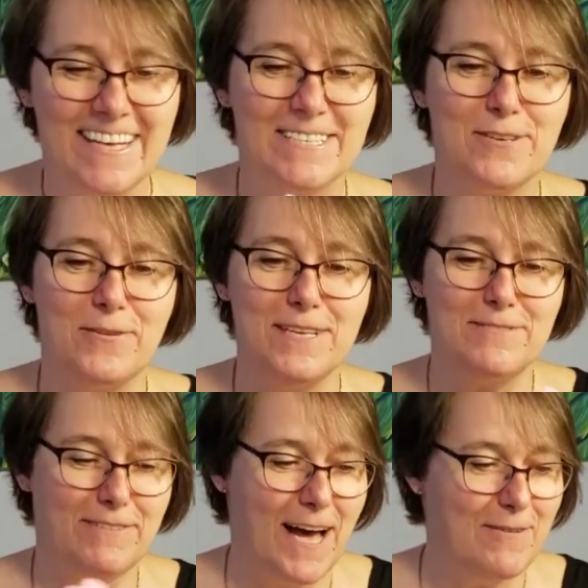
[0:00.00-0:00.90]
So this
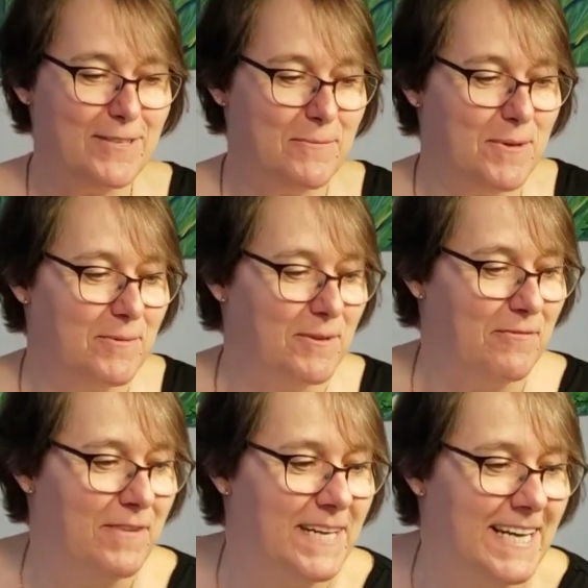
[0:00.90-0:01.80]
flower, to be able to
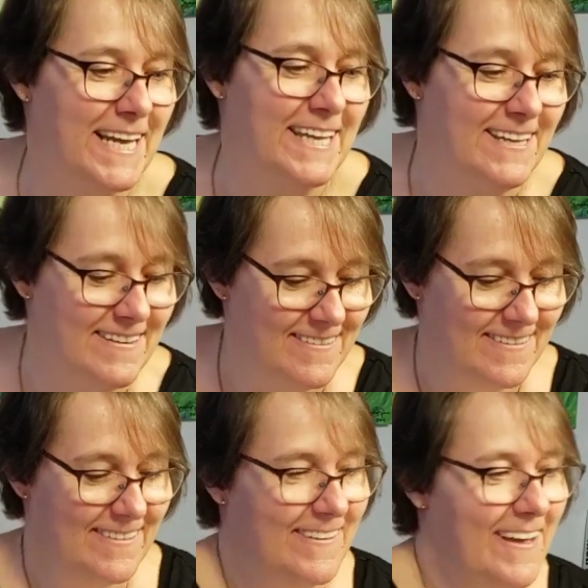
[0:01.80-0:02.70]
fit it in,
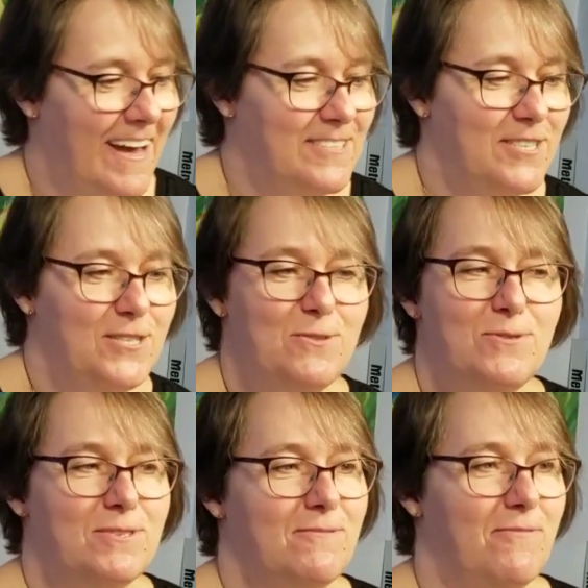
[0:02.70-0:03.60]
I just
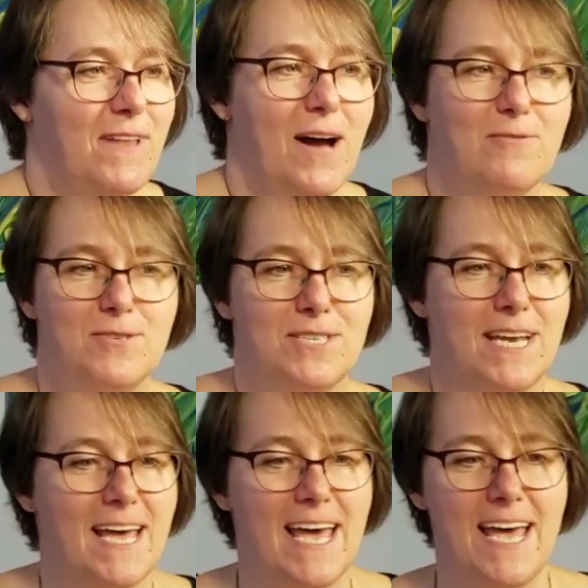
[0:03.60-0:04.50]
used flowers that
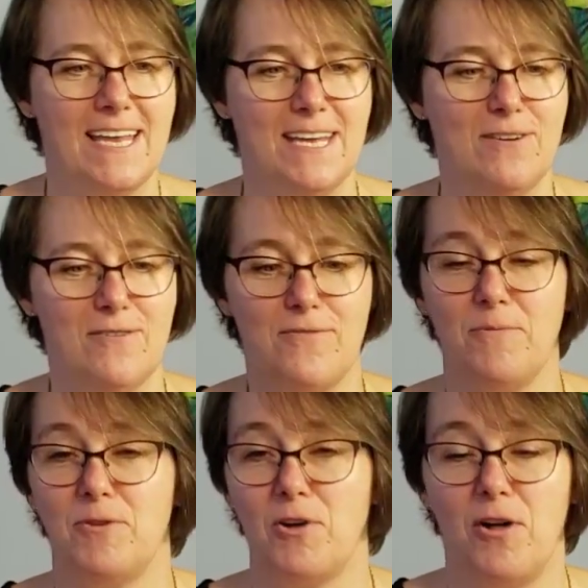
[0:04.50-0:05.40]
I had here from
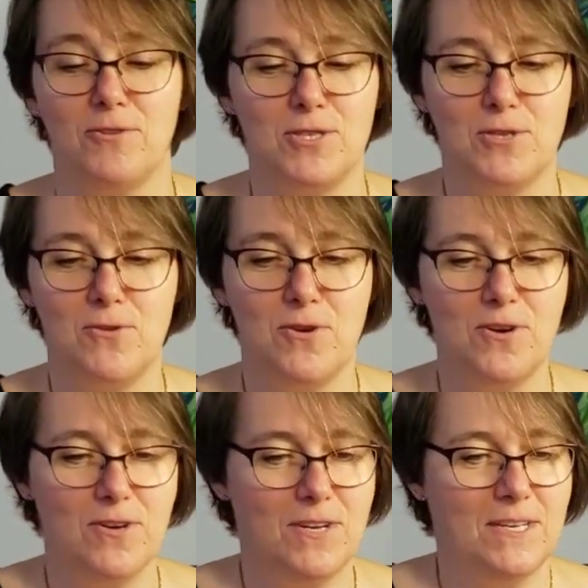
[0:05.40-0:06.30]
the dollar
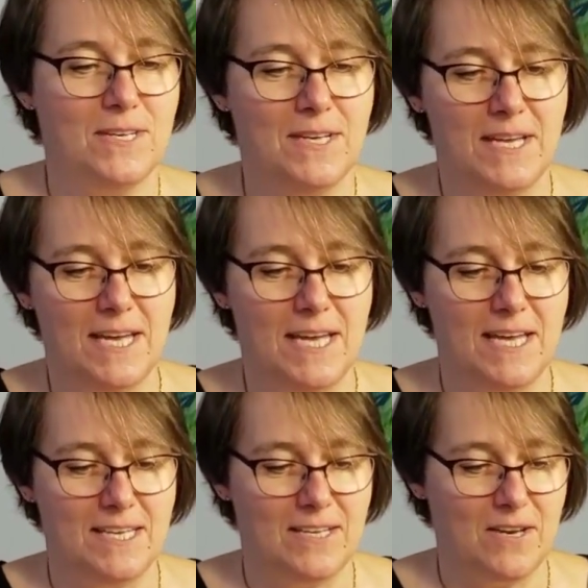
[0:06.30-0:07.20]
store
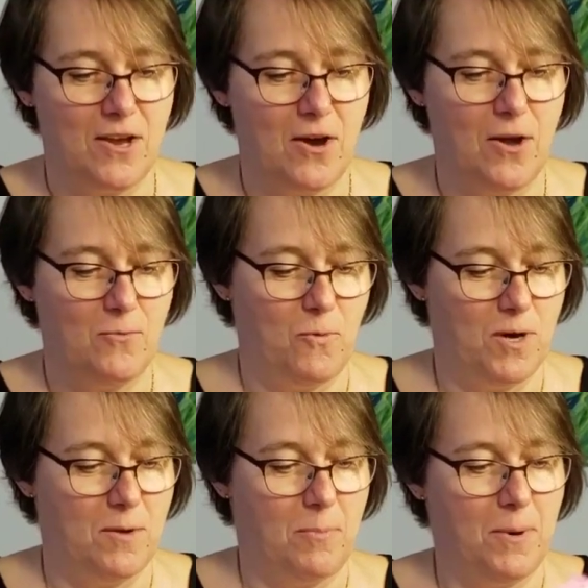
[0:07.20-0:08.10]
and cut
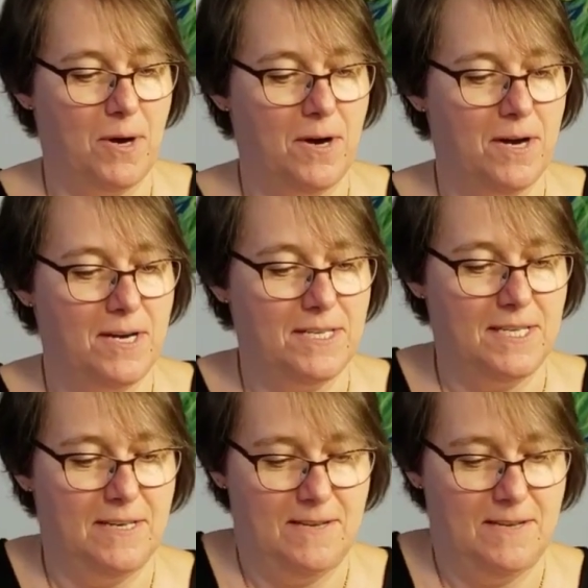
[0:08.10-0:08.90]
one apart.